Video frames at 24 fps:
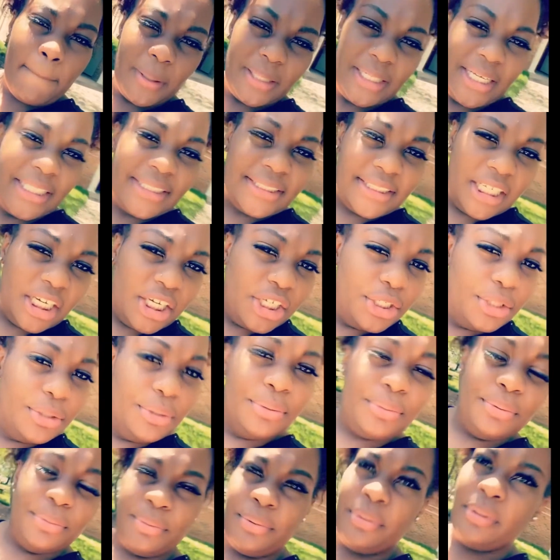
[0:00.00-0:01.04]
I tell you,
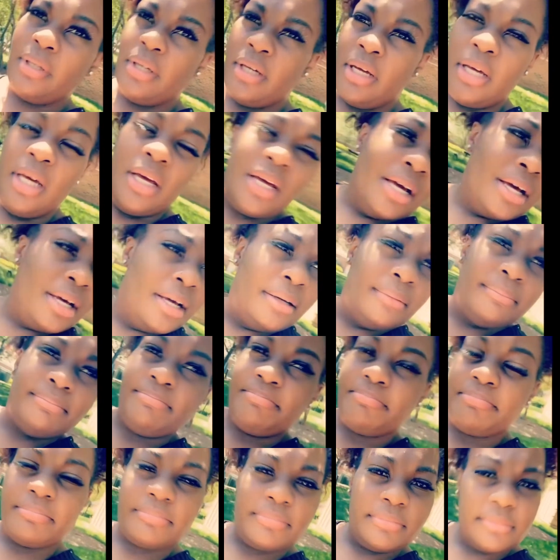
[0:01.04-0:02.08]

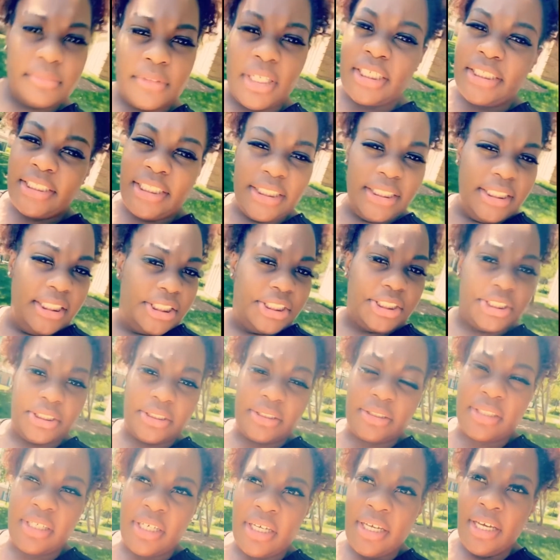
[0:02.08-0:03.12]
delicious.
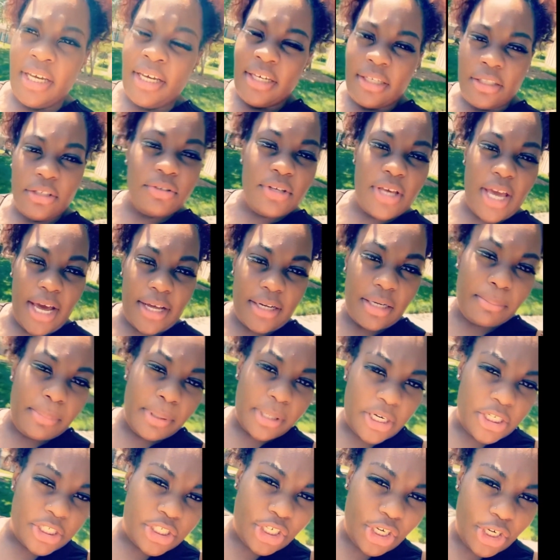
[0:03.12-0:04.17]
You hear them birds
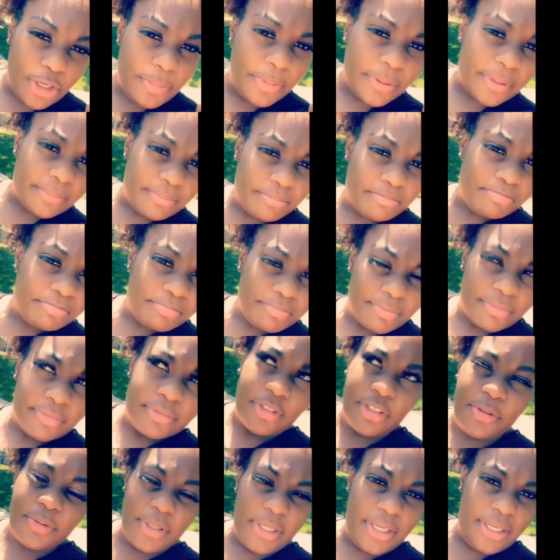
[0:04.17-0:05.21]
chirping. You
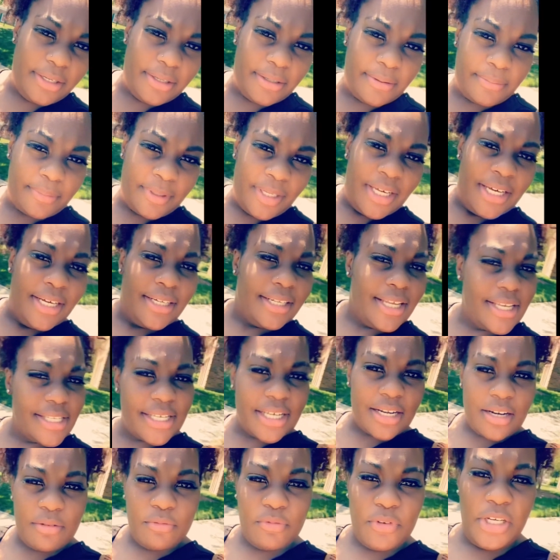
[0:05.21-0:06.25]
hear them. That's how them
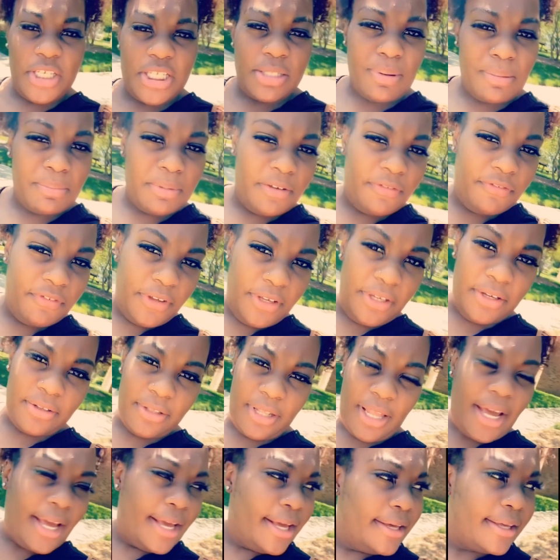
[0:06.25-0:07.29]
wings make me feel.
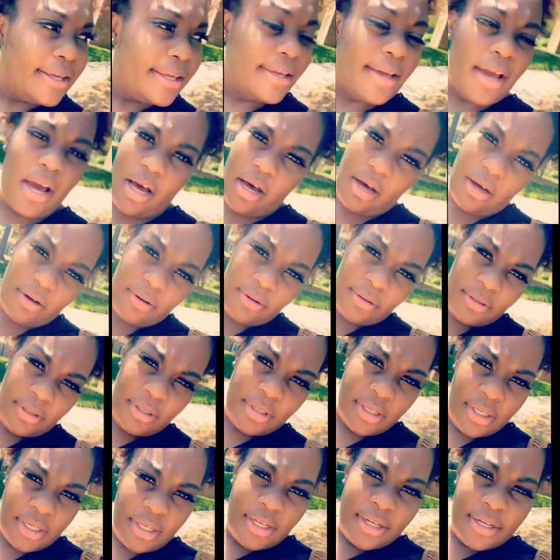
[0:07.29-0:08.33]
Like, y'all,
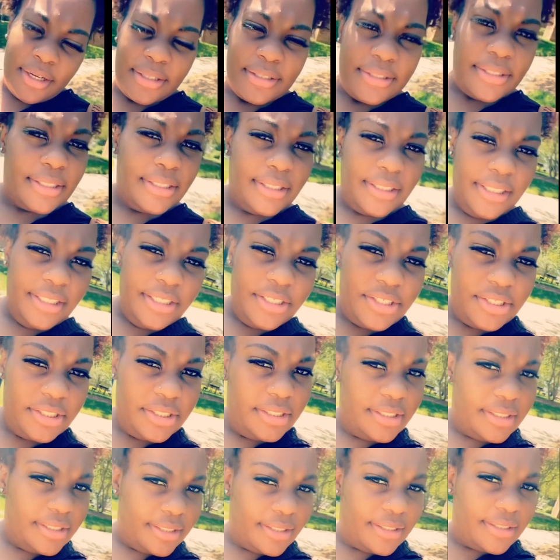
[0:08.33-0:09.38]

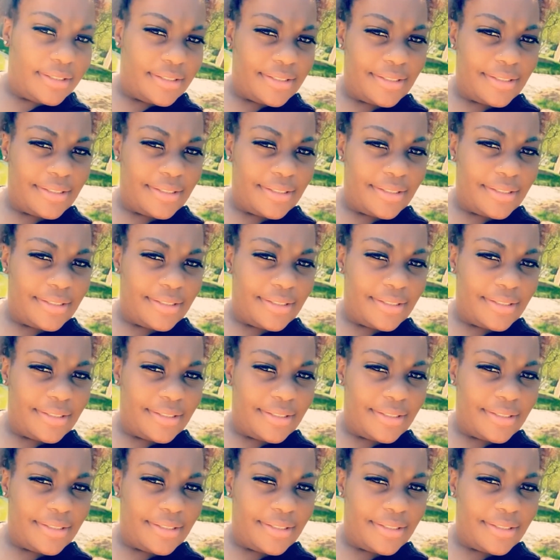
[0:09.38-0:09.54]
delicious.